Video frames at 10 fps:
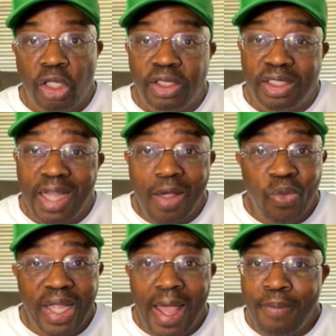Tonight,
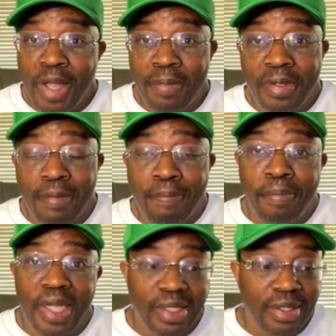we got maybe the
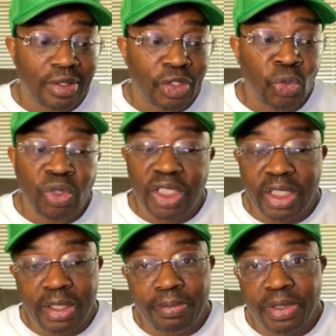best 2
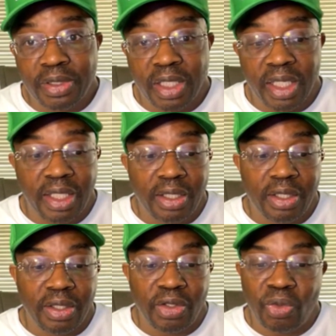teams in
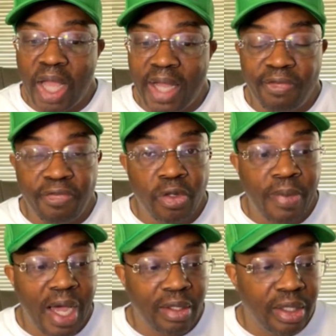United
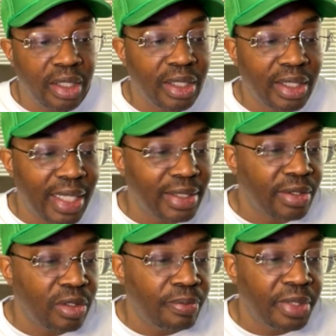Football League, and that's
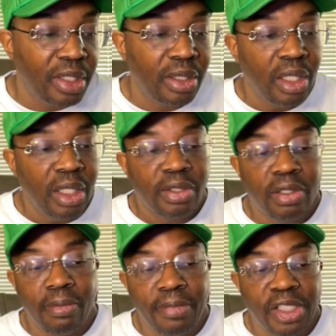going to be
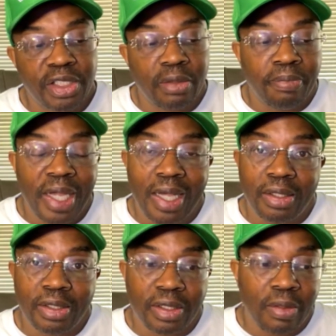the Michigan
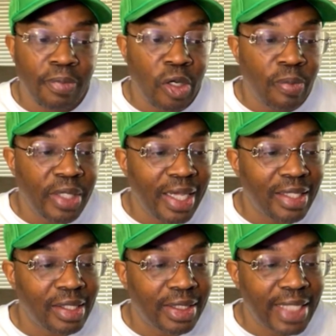Panthers and the
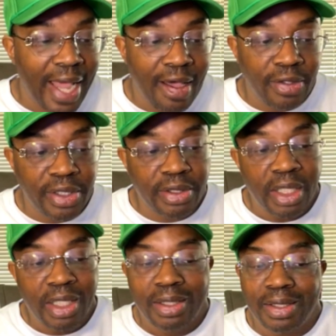Birmingham Stallions.
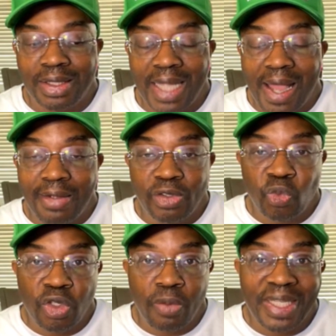The Stallions
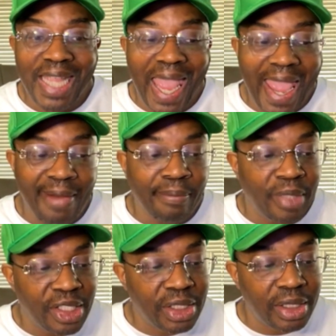will be at
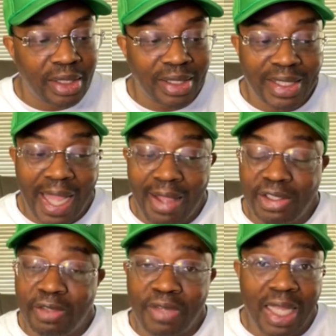Michigan. The Stallions
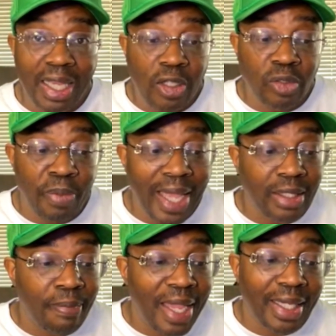have not lost
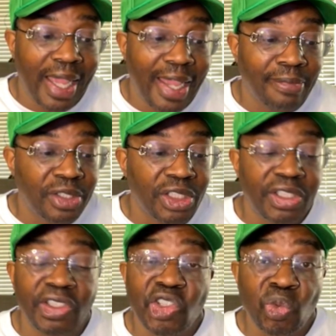back-to-back games since
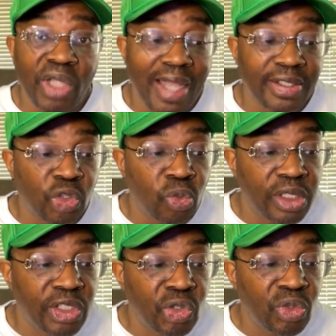their
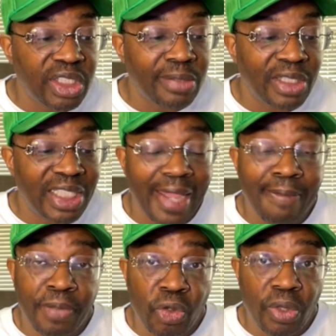2022
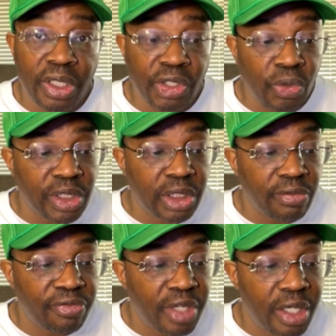debut in the
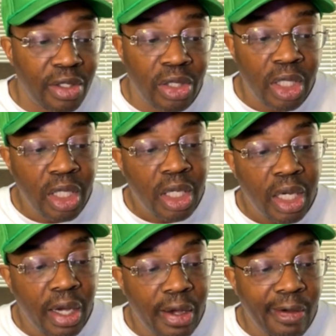USFL,
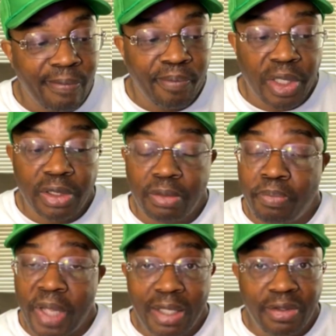but
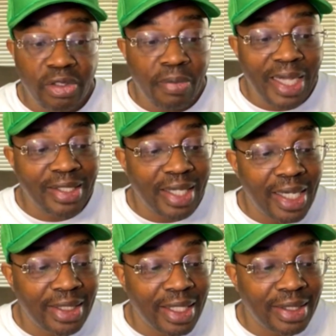Panthers might
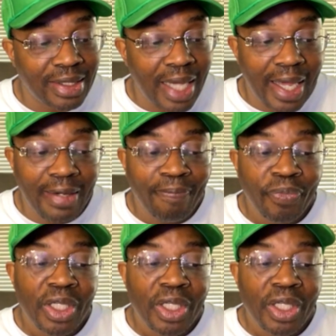change that tonight.